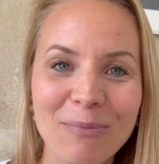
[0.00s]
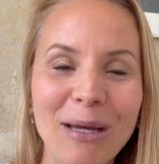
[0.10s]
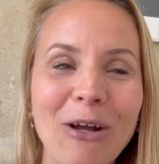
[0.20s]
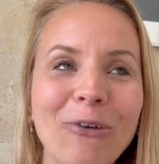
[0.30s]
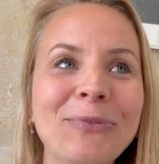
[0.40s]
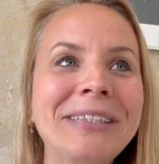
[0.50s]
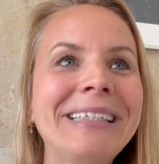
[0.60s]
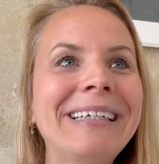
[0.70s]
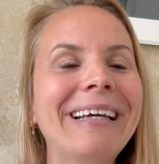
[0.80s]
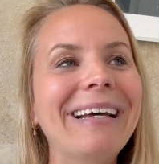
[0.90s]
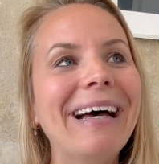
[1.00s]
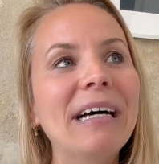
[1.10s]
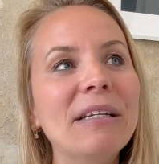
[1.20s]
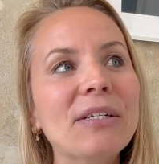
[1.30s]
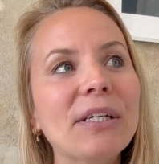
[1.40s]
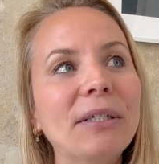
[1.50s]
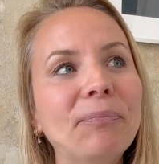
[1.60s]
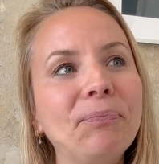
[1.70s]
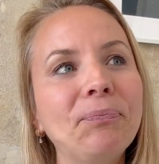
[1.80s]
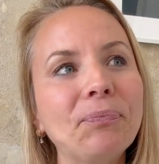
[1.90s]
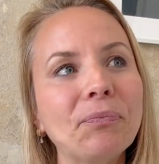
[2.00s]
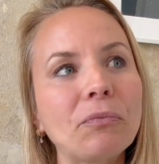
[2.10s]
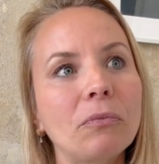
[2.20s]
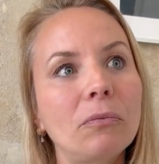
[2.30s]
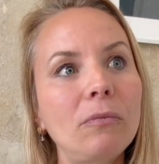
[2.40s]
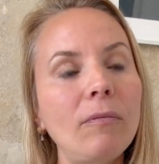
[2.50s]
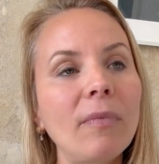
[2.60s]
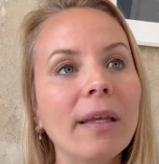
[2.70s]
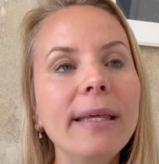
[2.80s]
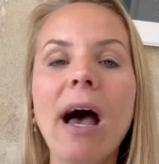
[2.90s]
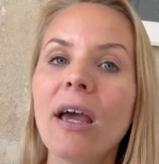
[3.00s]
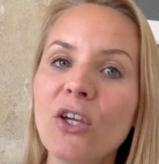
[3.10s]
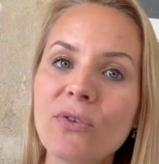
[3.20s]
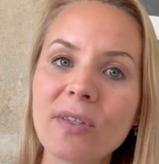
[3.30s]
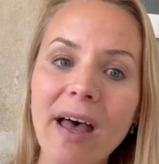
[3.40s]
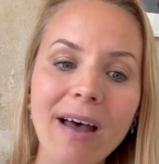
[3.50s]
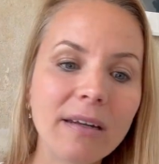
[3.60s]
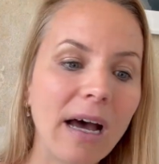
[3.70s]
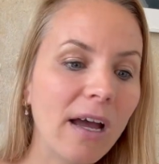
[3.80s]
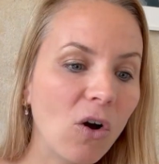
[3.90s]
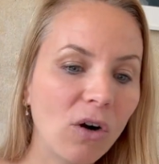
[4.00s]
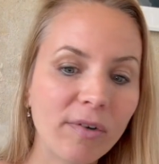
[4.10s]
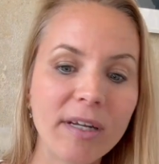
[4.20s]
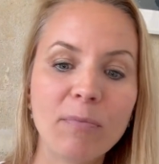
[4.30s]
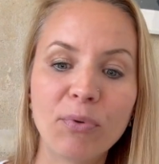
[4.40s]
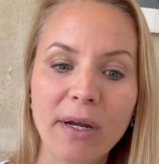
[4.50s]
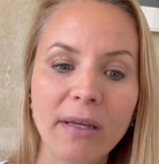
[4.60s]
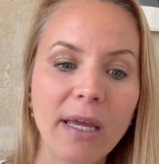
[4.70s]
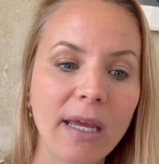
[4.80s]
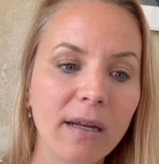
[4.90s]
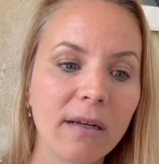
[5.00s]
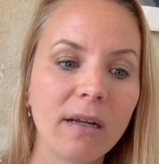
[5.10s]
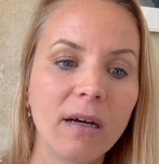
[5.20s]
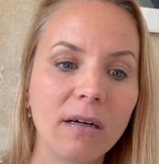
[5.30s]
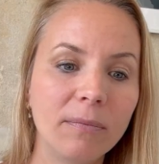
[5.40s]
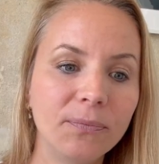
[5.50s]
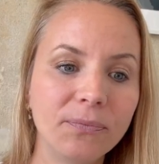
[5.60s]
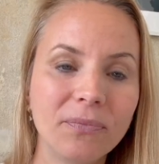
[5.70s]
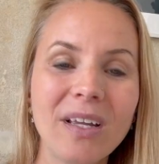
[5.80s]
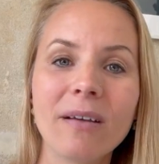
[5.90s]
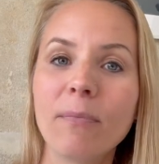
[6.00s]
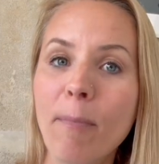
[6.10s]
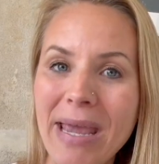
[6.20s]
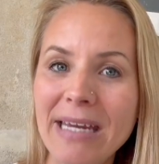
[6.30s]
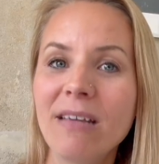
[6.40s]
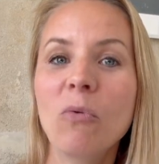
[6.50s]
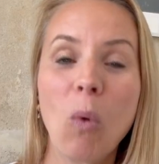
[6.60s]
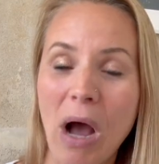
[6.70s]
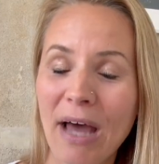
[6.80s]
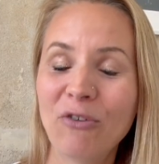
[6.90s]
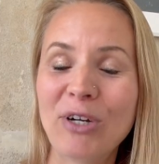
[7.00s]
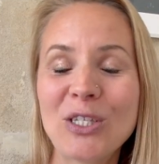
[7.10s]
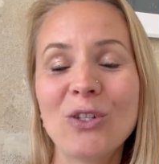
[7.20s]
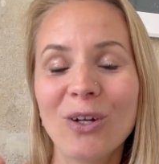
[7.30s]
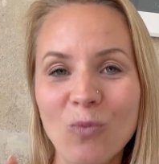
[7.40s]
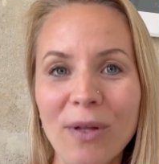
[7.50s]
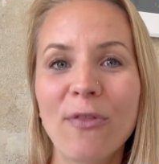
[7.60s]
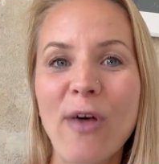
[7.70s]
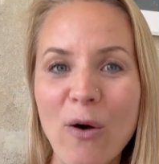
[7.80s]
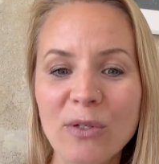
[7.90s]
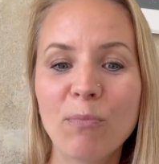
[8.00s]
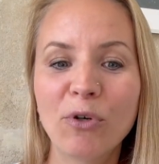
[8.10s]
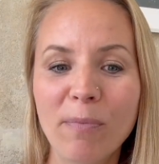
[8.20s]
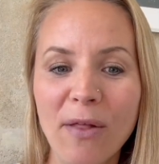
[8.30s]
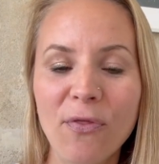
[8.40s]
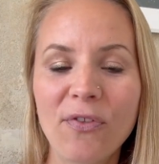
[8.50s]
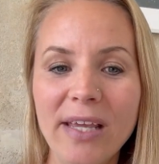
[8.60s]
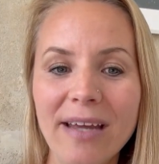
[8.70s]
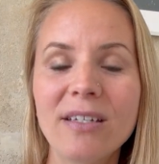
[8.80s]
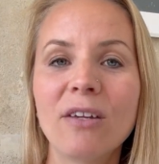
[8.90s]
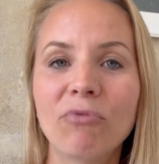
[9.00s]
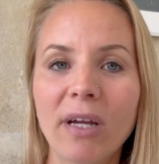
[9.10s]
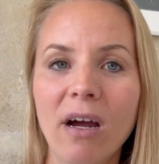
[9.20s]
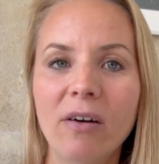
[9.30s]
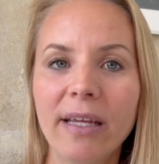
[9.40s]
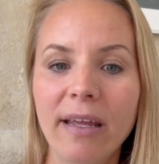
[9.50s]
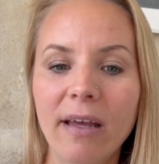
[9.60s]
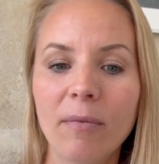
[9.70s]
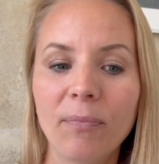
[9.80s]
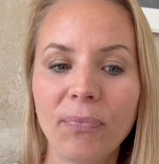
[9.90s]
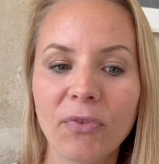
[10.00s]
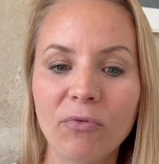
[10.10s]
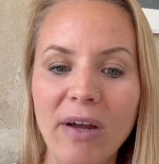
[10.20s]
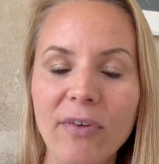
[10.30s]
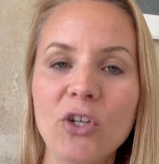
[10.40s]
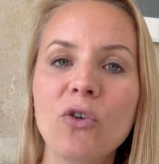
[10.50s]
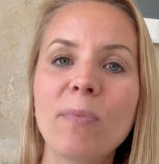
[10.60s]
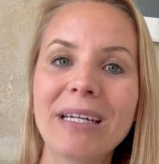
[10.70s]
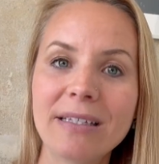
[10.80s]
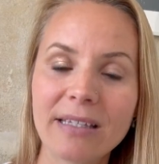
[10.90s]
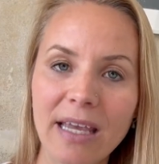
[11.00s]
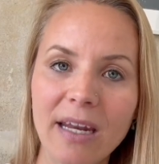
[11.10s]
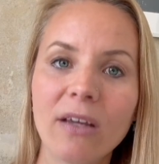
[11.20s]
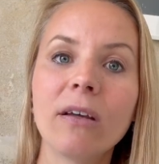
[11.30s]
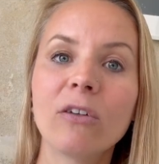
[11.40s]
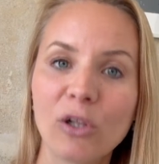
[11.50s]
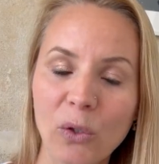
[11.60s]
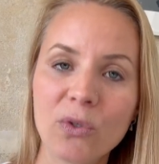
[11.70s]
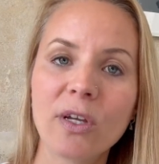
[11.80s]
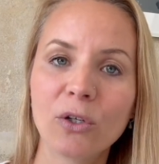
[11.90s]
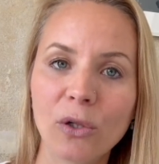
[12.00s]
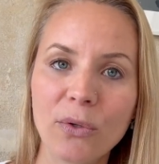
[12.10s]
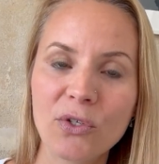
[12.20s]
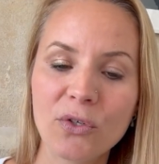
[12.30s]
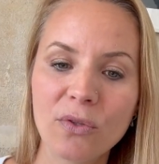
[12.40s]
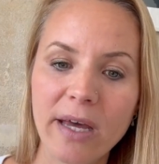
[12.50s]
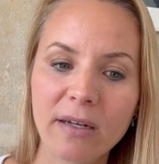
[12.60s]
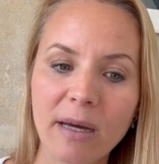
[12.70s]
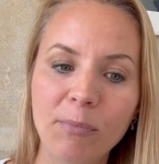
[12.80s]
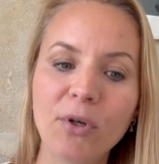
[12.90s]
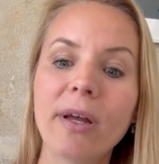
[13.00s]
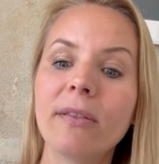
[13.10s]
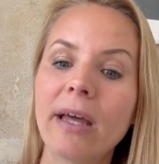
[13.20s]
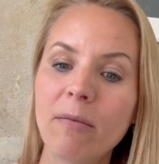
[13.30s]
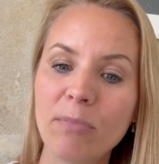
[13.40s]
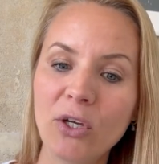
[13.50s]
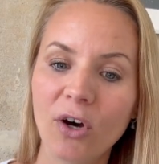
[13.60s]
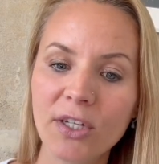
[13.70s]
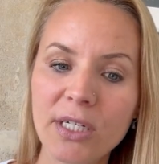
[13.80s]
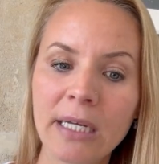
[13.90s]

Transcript: by now. And yeah, I use that. I already bring in many hundreds, not 1,000 per month yet in recurring revenue, but it's getting closer and closer to that number and then beyond.